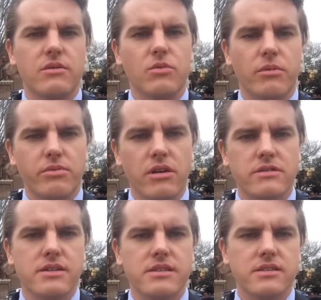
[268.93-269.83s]
what
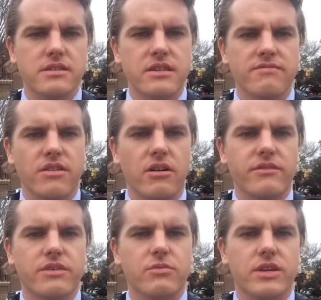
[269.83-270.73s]
process is
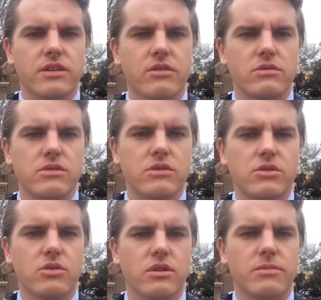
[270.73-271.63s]
involved, and we can also
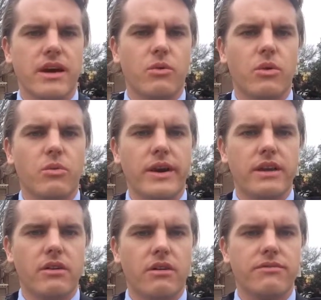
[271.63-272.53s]
talk about what we
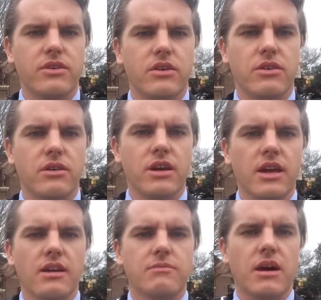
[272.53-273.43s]
can offer you
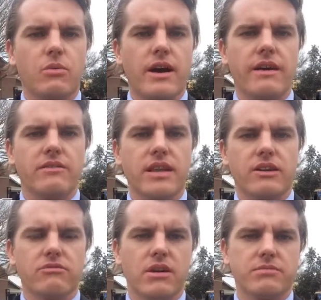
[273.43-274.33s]
by way of
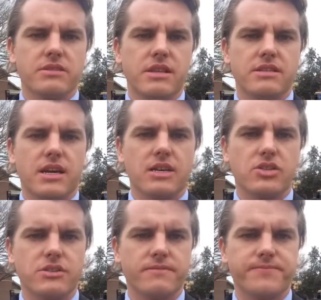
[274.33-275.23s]
legal
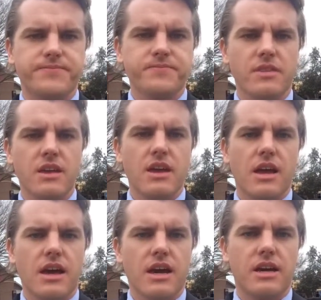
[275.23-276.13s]
representation.
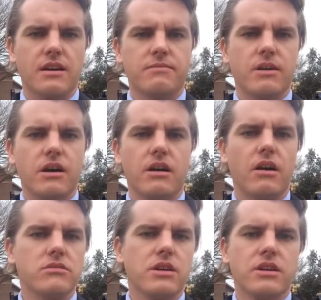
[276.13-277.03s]

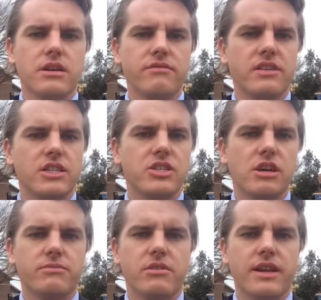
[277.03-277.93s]
Alternatively,
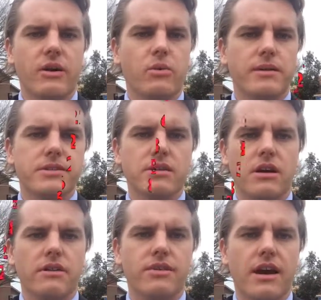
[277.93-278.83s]
jump on our
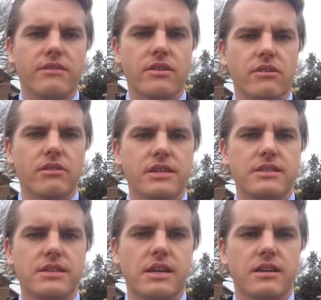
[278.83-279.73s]
website if you haven't already
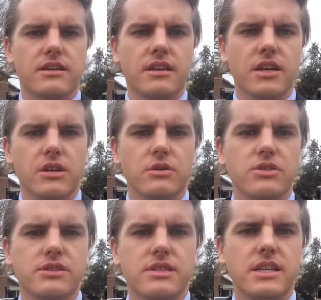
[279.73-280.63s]
seen it,
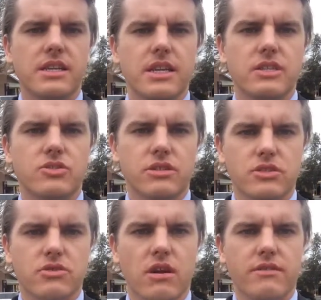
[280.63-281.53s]
which is
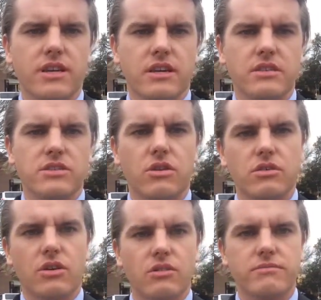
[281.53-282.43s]

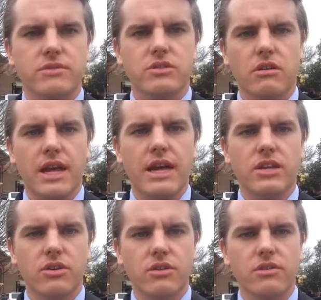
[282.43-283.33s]

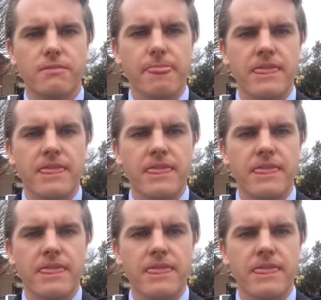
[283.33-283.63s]
sydneydrinkdriving.com.au.